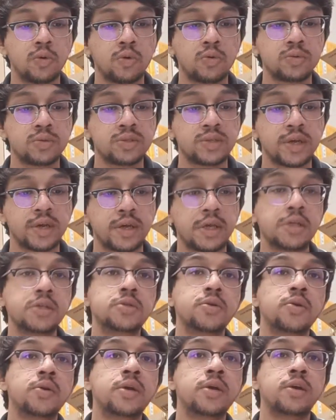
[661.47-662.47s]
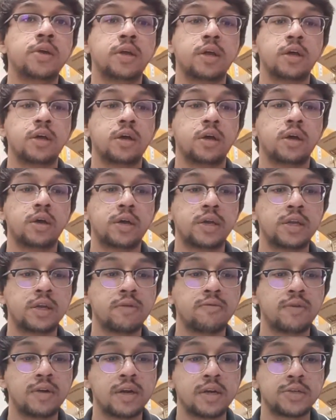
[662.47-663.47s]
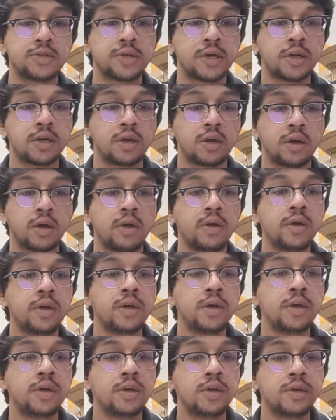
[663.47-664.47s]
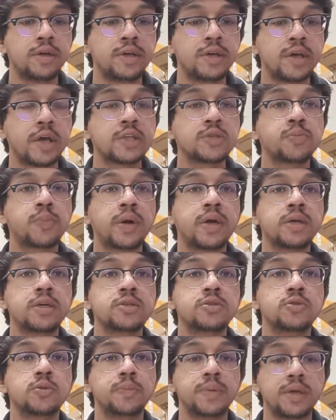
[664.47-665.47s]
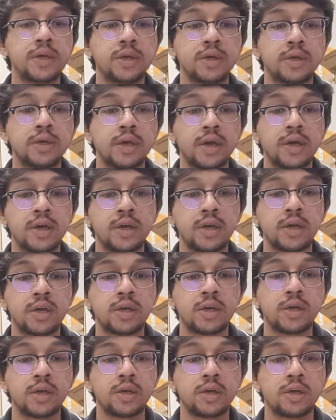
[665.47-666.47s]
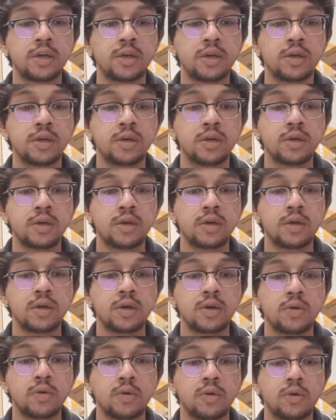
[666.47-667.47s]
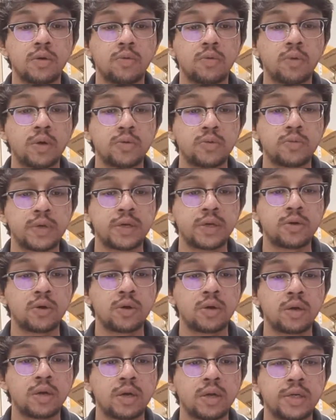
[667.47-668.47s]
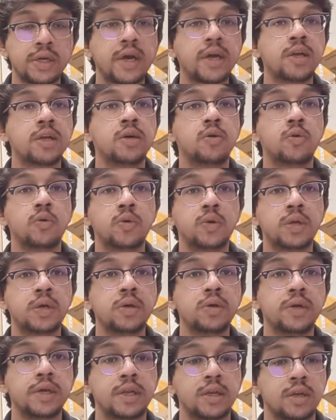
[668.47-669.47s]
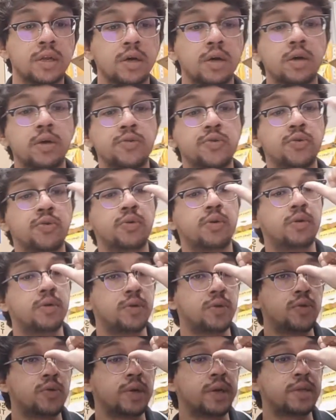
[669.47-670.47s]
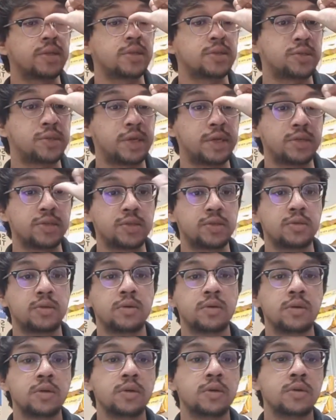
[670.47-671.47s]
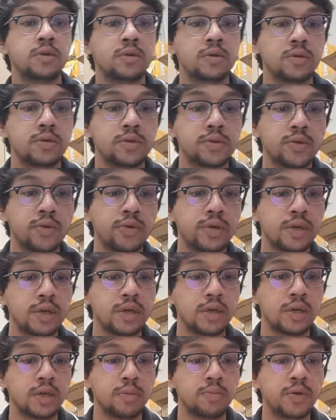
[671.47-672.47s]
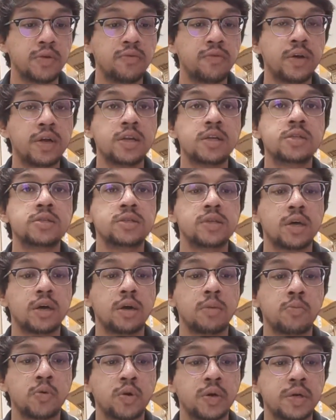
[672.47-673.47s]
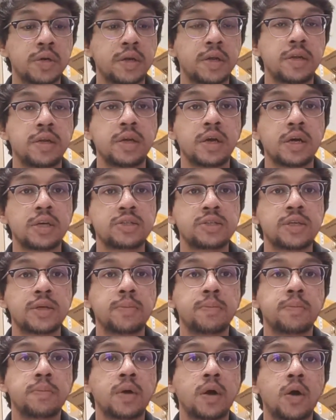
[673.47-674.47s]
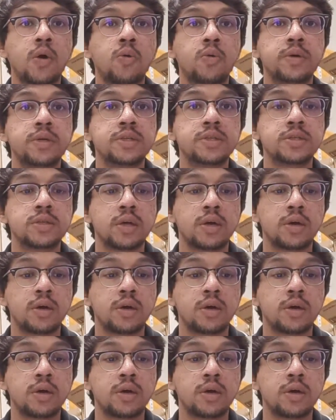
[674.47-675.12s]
owns a eatery in the village, and he aspires to be a what we call a diner owner in the United States. So he befriends Mohan, and he asks him how is